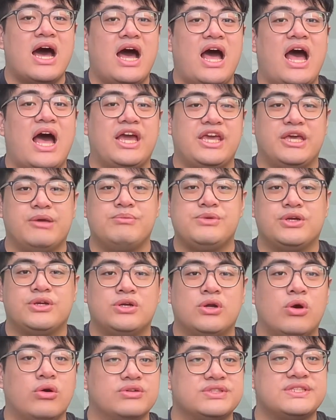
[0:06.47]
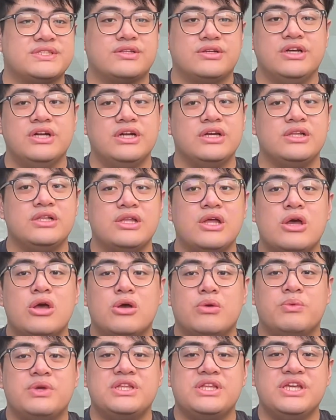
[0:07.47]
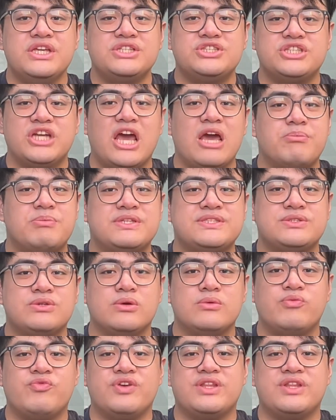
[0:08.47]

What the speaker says: I am your host Earl. With each episode,